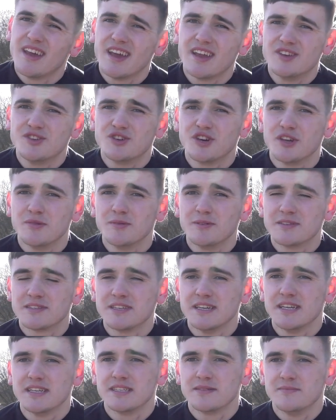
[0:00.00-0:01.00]
enjoyable
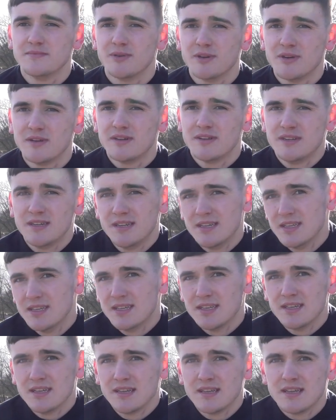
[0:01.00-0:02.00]
season, but
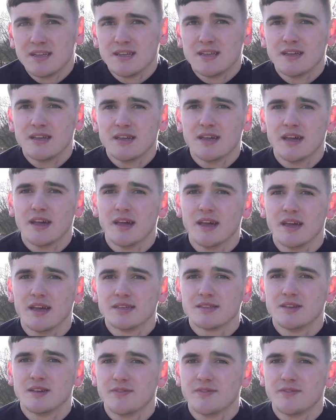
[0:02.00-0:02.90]
it's